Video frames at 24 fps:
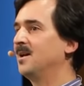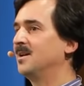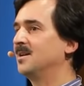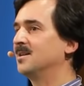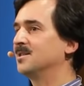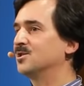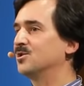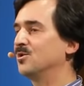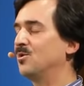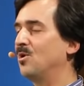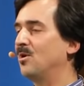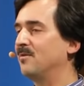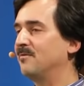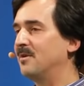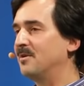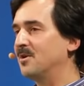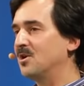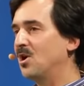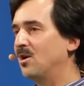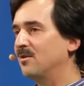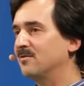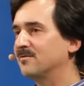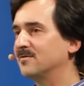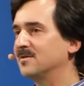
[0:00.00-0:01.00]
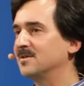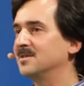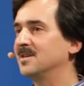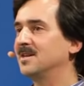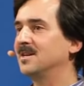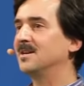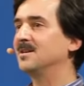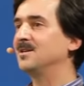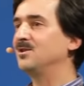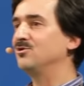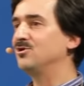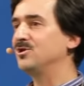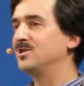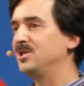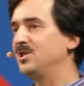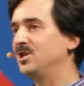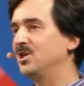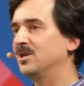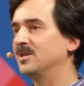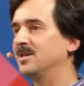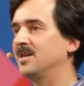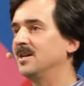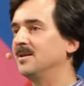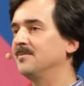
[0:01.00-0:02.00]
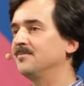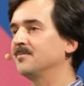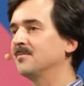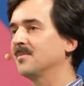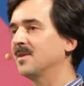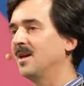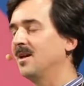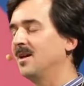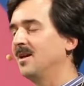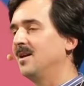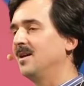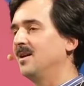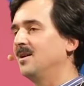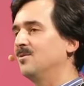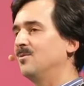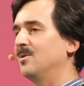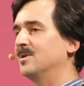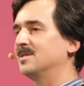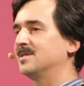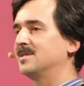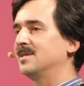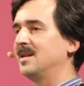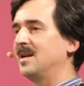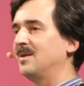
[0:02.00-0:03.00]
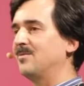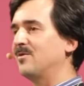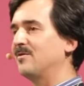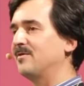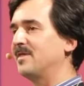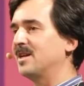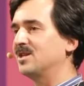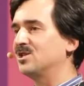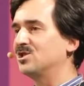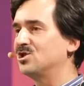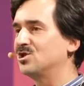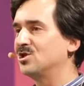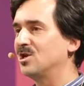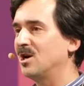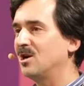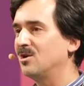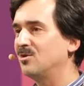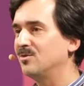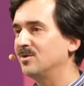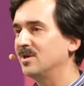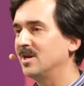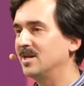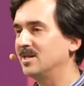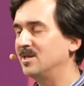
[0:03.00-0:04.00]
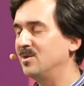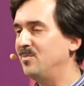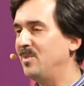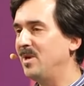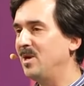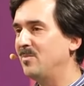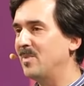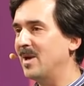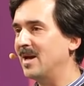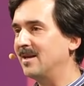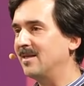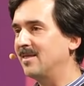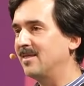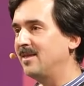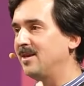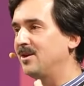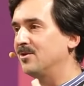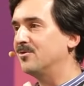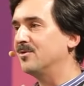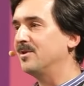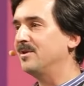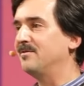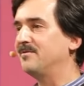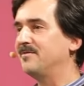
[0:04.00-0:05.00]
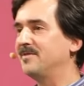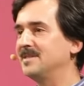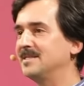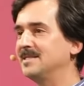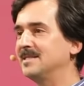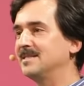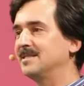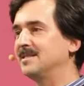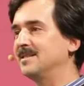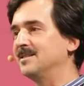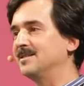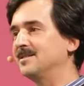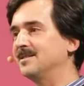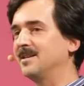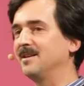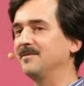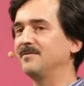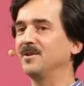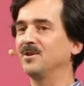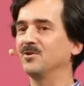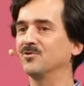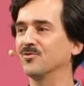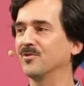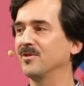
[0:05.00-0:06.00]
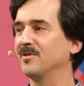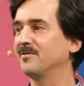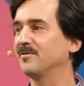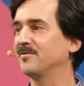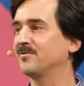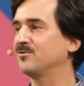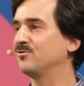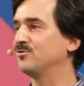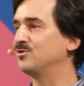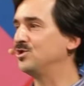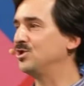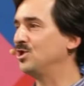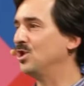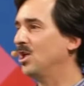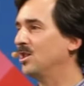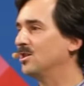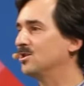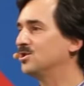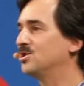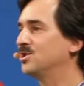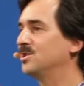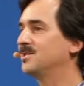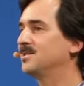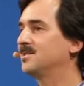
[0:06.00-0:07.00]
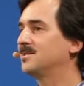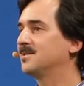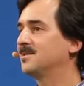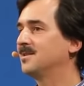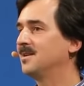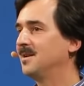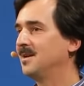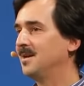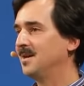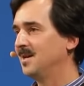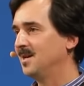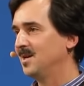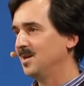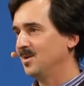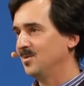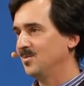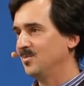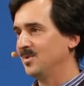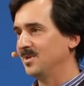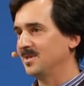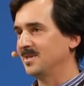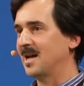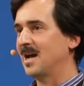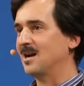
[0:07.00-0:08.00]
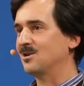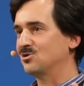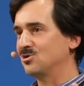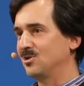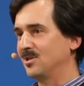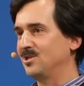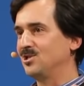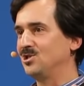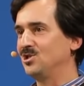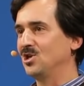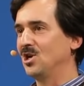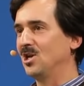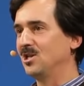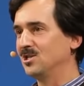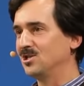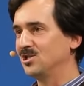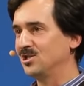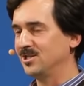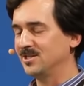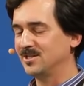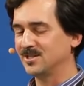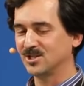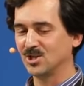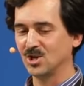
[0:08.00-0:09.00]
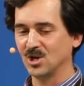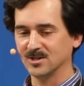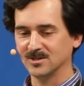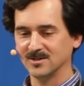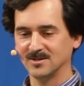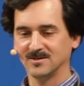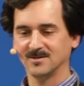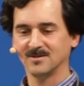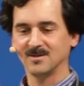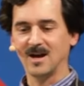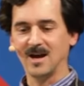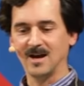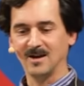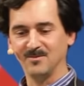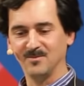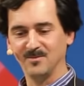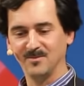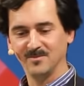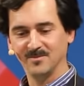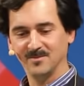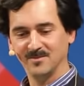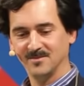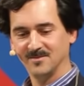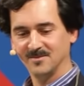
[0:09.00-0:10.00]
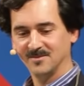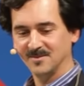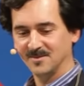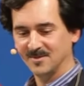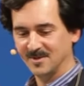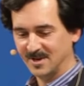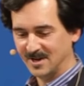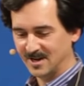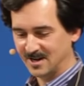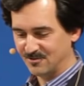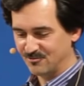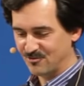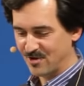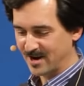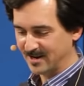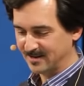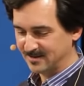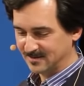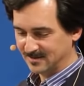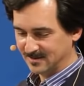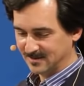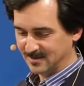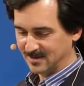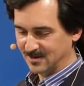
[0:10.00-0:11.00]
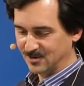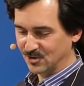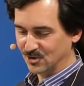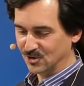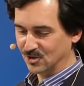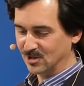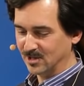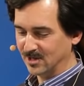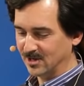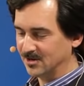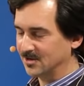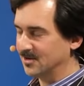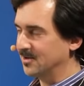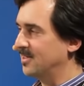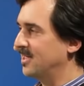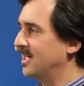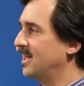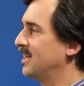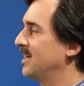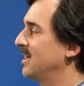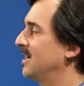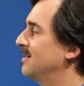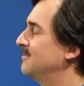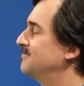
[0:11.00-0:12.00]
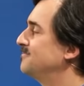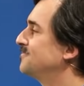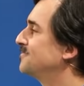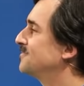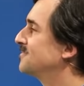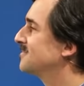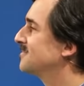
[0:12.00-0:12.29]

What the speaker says: So very often you see on, what's the name of that show? The Big Bang Theory, physicists giving grief to geologists, but actually geologists got time right earlier than